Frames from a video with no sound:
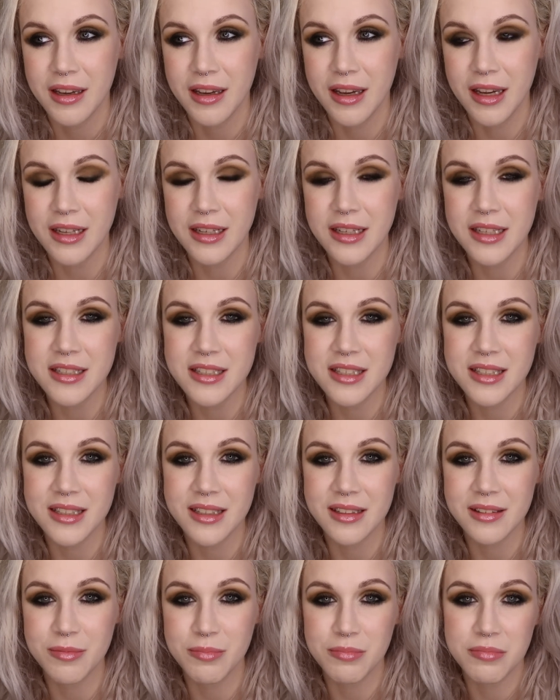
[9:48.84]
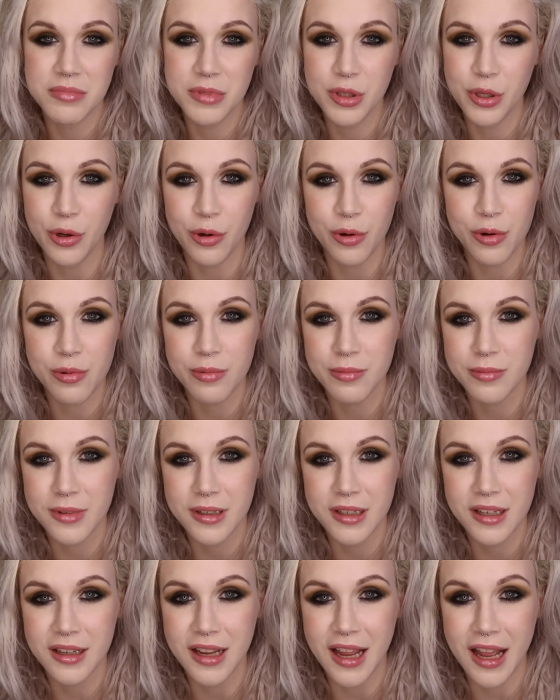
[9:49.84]
at least, you know,
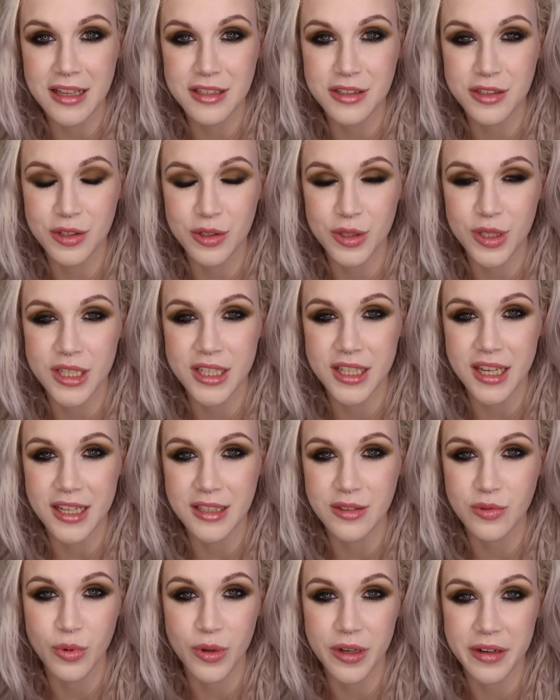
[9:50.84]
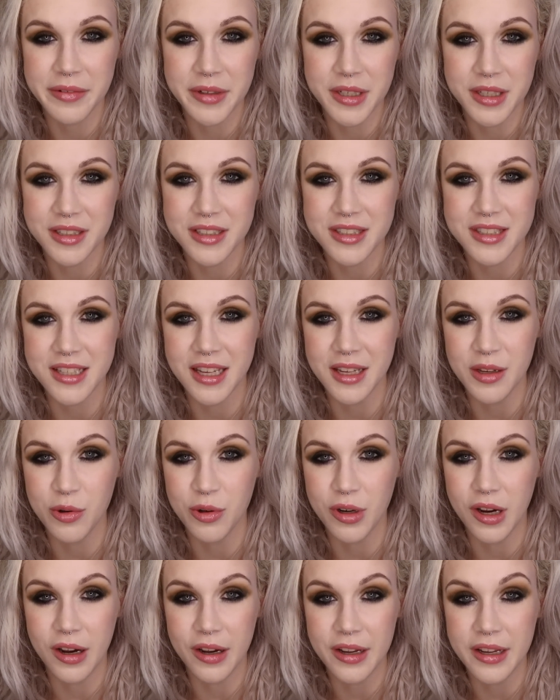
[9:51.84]
as good as whatever it is that
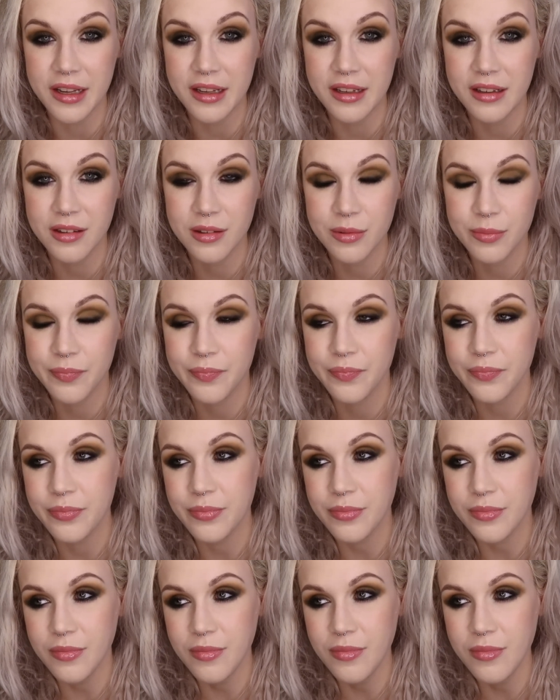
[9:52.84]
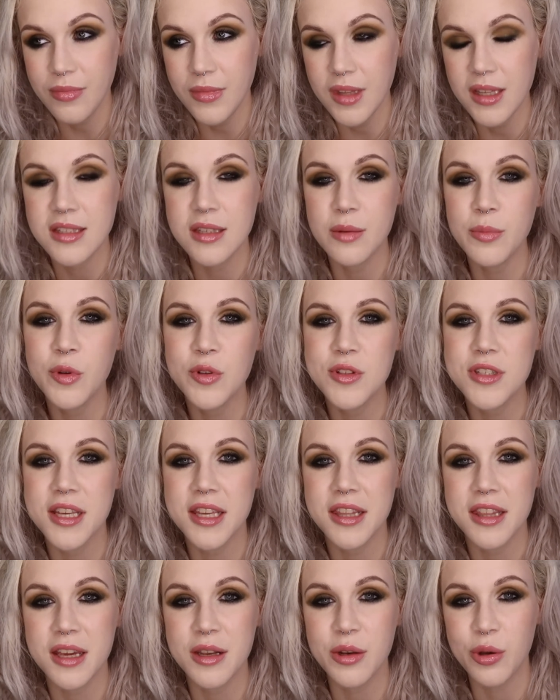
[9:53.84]
you're eyeing. So I'm not
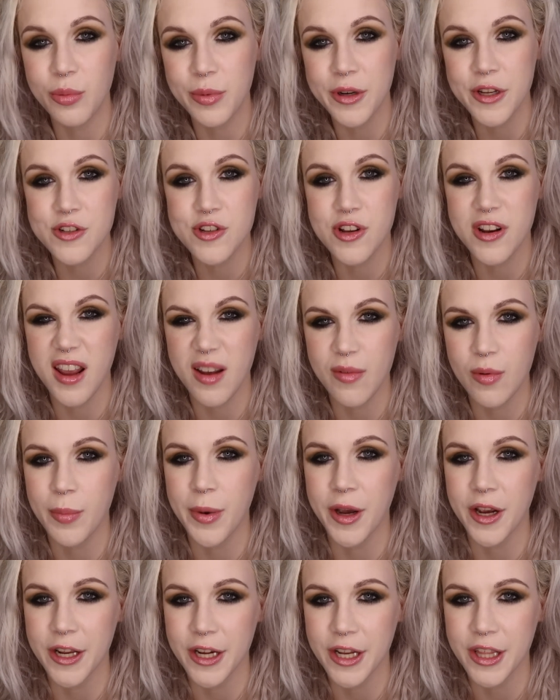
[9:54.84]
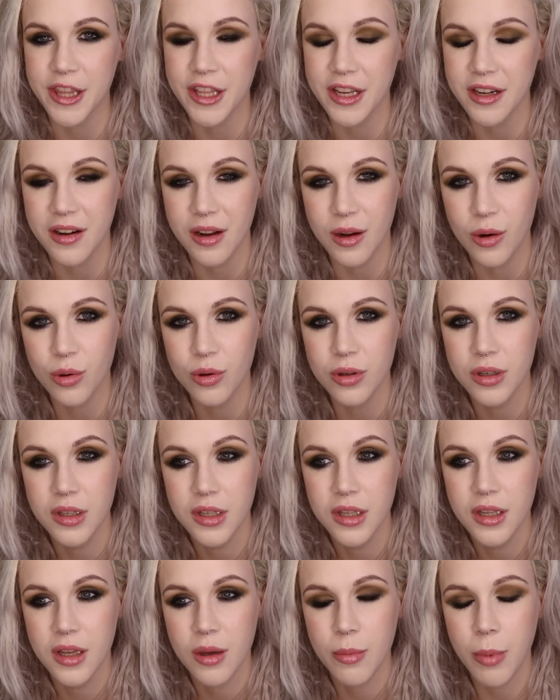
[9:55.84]
saying that nobody should ever buy anything new.
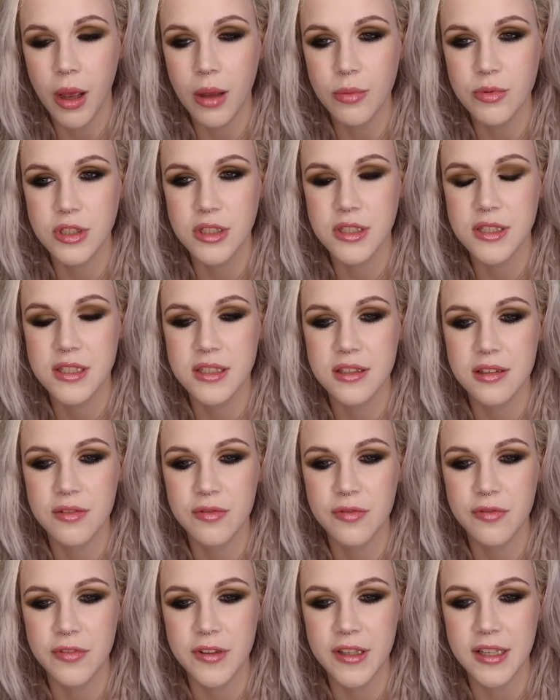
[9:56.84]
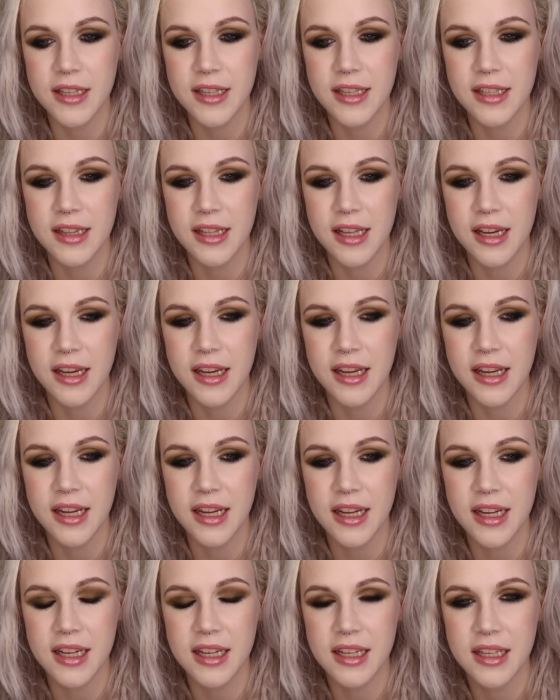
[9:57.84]
but I'm just feeling
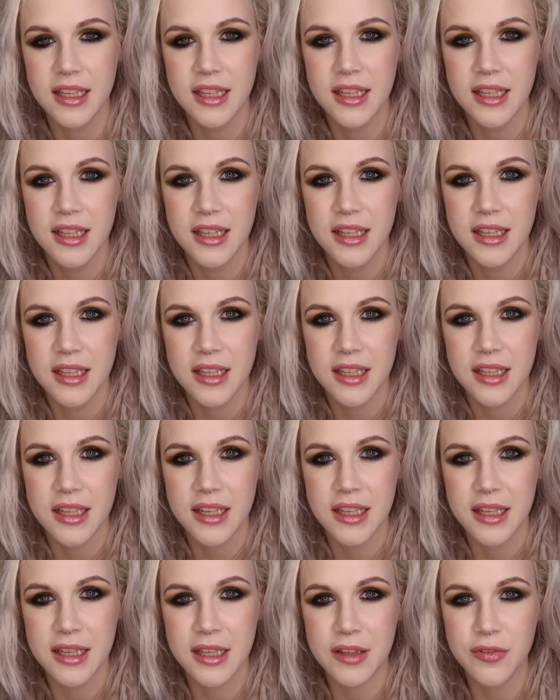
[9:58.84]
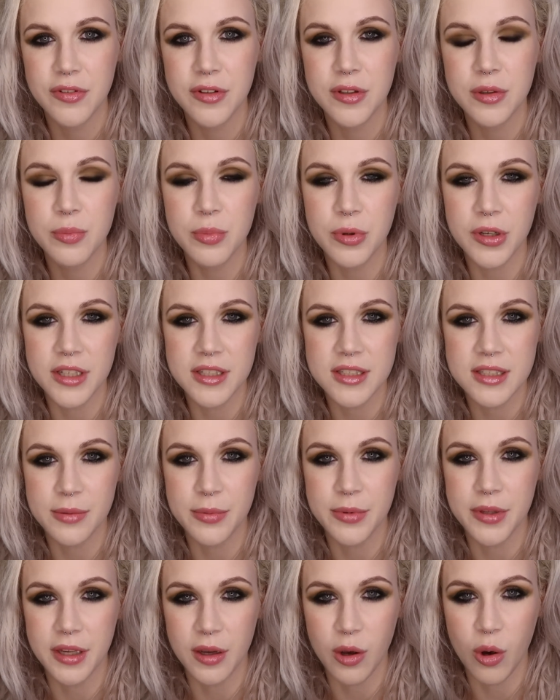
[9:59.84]
like if you bring
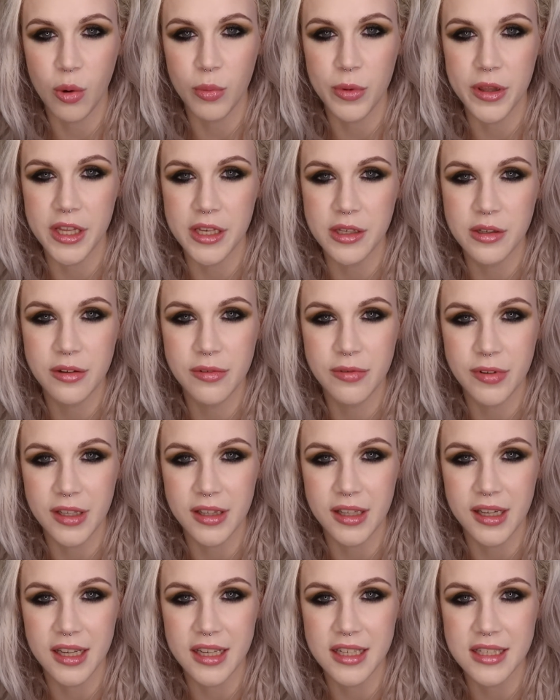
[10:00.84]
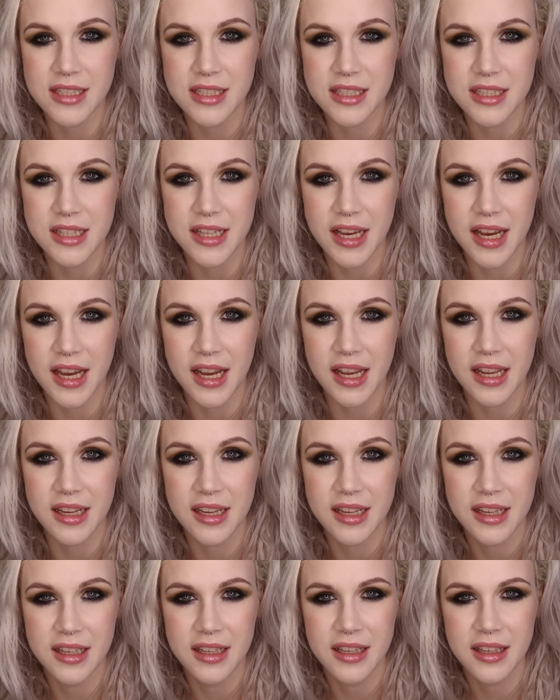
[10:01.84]
something home and then you realize
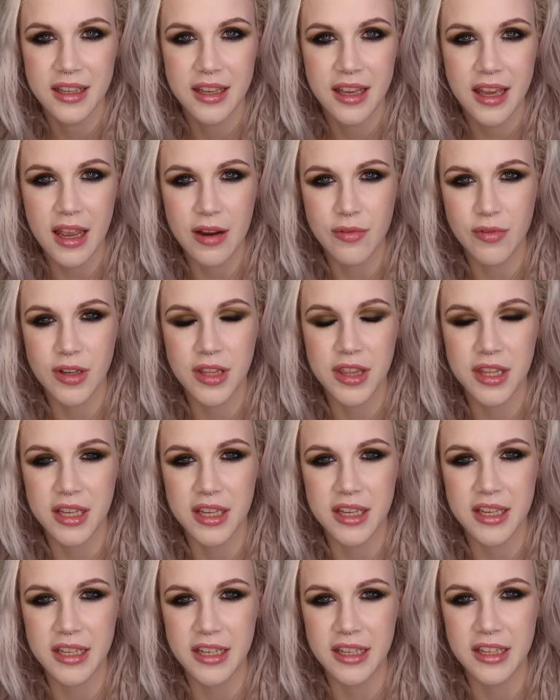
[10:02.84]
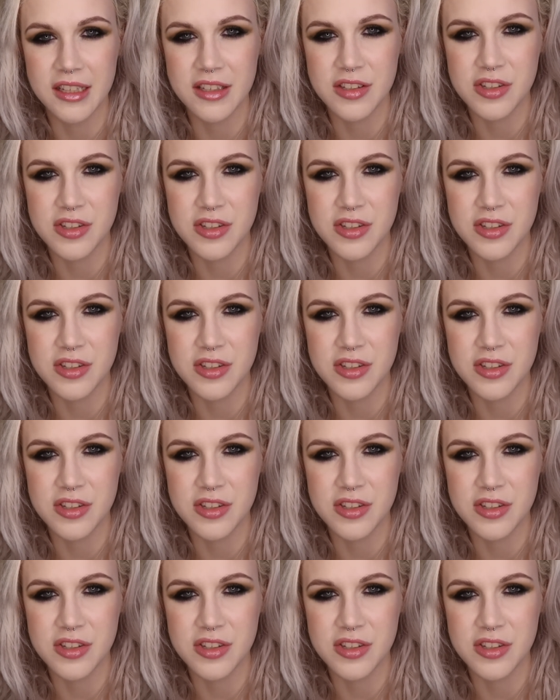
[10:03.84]
that everything in it